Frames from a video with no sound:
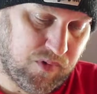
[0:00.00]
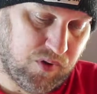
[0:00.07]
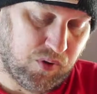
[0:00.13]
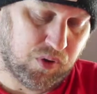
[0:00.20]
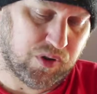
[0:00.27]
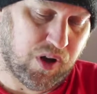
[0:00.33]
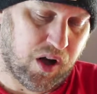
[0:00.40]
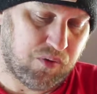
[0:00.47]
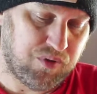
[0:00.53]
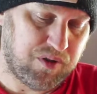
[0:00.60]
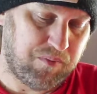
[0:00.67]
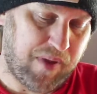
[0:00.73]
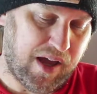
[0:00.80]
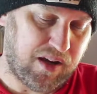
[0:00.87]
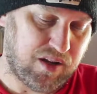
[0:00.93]
Ornhawk was
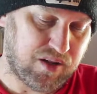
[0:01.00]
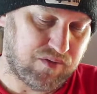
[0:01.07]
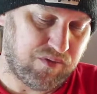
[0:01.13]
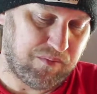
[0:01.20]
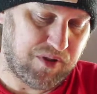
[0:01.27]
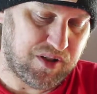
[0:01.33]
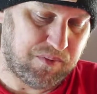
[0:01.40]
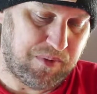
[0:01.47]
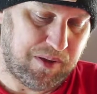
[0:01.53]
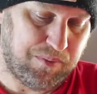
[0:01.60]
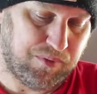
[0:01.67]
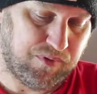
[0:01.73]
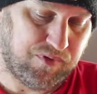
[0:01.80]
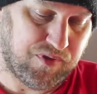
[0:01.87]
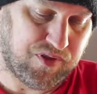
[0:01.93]
banished from his
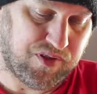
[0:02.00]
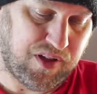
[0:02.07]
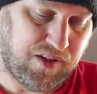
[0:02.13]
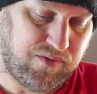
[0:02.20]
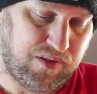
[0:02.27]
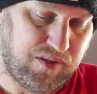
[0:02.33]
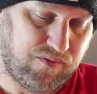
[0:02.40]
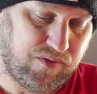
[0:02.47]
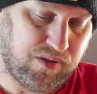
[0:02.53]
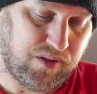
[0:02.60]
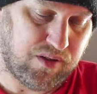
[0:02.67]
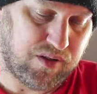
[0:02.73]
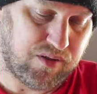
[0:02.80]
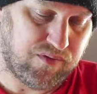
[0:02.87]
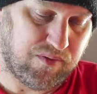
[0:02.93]
people for saving a
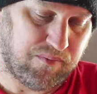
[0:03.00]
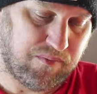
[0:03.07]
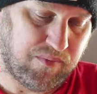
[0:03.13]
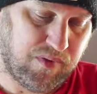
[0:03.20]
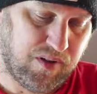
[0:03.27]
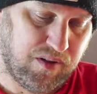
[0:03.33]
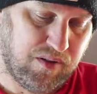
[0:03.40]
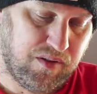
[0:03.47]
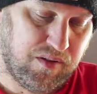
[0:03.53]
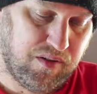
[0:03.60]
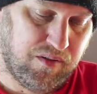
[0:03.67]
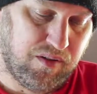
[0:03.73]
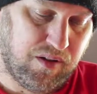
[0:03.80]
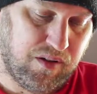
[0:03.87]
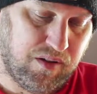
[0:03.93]
village from
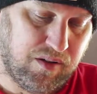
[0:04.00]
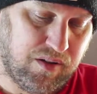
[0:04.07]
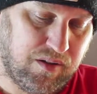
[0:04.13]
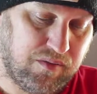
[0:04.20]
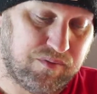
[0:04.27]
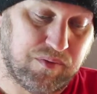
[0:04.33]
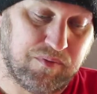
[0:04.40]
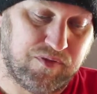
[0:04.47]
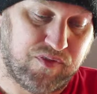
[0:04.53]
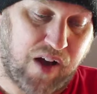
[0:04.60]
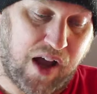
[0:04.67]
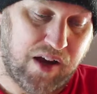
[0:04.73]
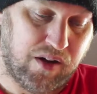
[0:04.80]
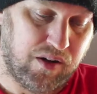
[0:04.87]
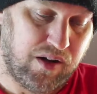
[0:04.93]

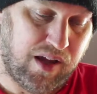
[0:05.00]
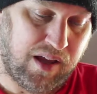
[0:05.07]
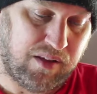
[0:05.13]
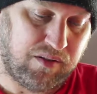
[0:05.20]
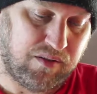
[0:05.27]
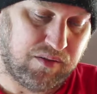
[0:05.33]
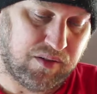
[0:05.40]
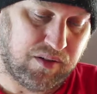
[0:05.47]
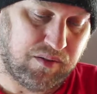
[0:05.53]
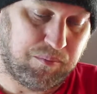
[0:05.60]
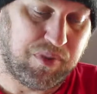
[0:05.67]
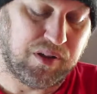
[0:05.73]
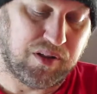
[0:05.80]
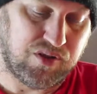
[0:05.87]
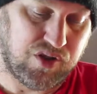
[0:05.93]
fire and
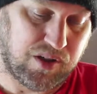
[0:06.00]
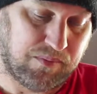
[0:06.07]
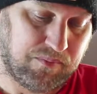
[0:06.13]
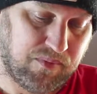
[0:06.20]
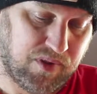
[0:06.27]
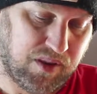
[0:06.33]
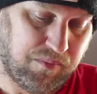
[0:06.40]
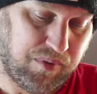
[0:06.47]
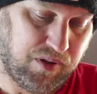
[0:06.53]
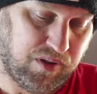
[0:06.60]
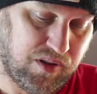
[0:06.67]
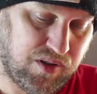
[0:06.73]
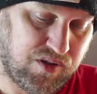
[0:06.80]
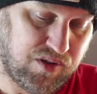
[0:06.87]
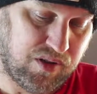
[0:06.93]
pillaging. The
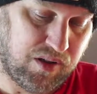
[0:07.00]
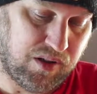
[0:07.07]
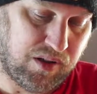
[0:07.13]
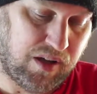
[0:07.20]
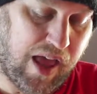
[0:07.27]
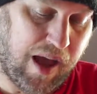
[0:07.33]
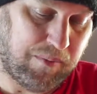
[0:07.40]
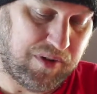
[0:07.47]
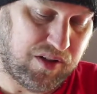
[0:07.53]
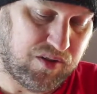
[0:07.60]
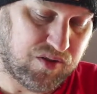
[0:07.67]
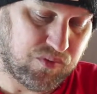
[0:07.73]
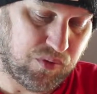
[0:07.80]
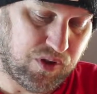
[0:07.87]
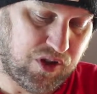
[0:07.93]
pillaged
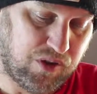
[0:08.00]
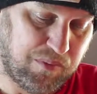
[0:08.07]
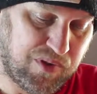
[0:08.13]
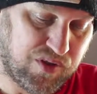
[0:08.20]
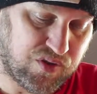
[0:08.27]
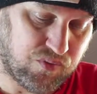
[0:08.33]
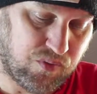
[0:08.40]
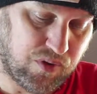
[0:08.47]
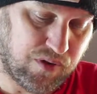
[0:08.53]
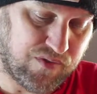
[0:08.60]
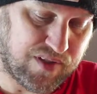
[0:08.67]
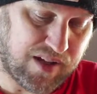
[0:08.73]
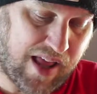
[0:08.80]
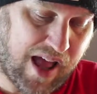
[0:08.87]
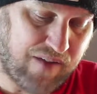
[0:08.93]
inhabitants were humans, dwarves,
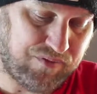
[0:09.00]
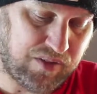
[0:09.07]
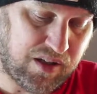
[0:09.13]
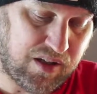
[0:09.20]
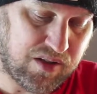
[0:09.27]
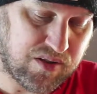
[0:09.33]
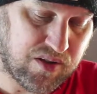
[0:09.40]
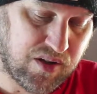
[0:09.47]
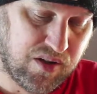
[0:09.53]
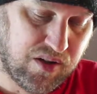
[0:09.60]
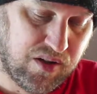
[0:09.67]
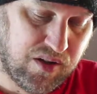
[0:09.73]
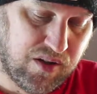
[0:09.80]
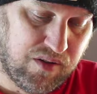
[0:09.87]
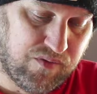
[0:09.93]
and halflings.
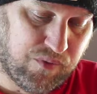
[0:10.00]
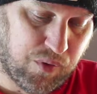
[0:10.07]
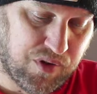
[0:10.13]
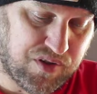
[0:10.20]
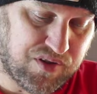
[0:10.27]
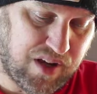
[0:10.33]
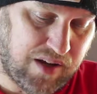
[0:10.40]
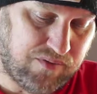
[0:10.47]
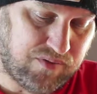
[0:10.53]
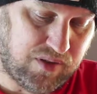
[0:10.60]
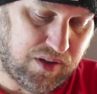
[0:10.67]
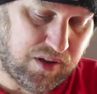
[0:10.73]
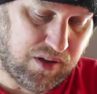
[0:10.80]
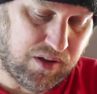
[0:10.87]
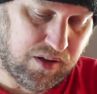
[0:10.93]
For his
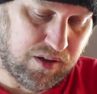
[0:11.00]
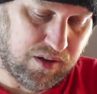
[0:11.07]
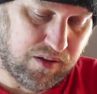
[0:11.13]
safety,